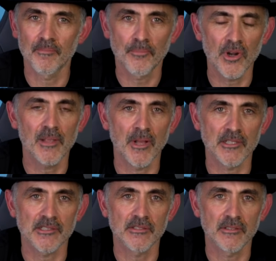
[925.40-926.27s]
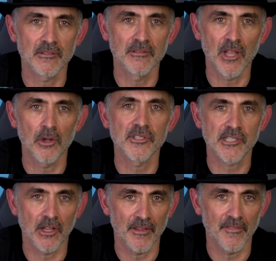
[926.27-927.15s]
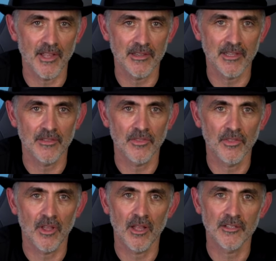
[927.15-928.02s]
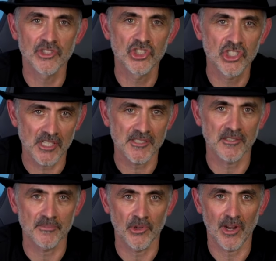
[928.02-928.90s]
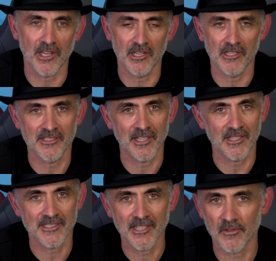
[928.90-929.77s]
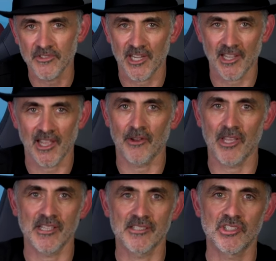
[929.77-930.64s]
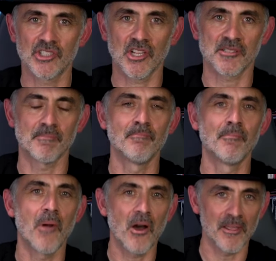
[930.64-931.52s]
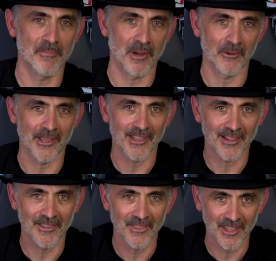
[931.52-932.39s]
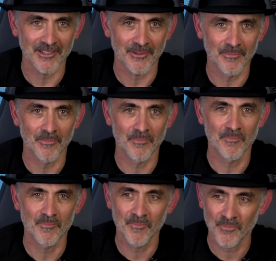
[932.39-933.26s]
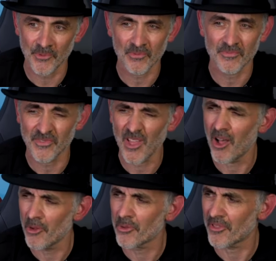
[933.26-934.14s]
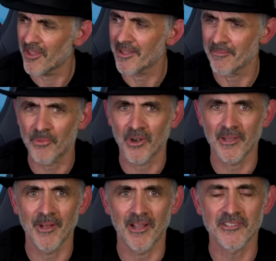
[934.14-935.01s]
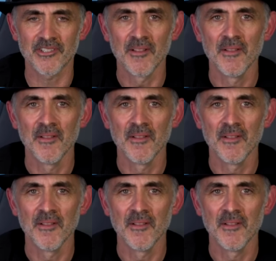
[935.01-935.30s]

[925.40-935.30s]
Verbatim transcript: pretty much no sleight of hand in, that are just as miraculous. That self-checkout is just mind-blowing, and they do the whole thing pretty much.